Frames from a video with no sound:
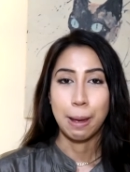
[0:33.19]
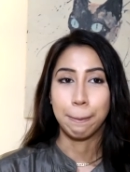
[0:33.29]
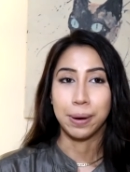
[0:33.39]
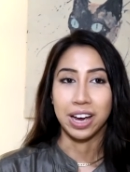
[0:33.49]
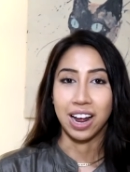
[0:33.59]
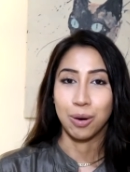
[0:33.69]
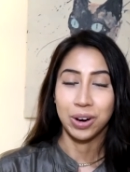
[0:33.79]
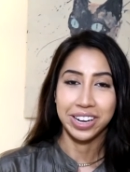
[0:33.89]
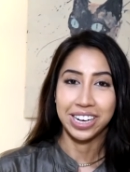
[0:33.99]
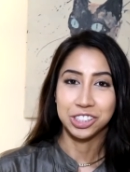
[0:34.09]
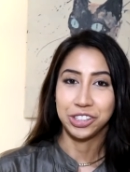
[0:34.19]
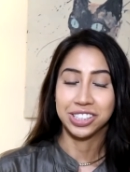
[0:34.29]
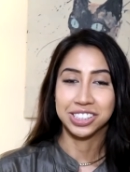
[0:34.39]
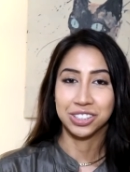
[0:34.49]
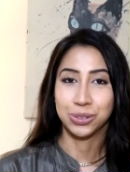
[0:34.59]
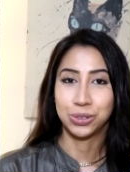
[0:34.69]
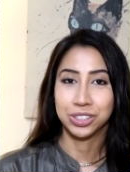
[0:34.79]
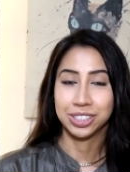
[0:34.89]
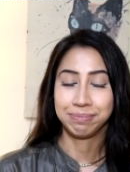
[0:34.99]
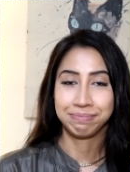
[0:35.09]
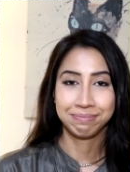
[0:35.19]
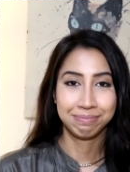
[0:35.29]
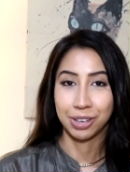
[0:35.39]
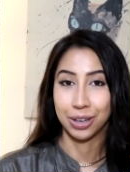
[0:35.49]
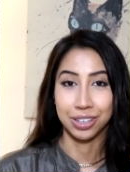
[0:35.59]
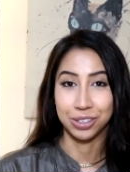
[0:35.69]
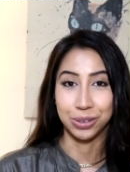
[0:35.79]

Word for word: But at what age are you considered older? Who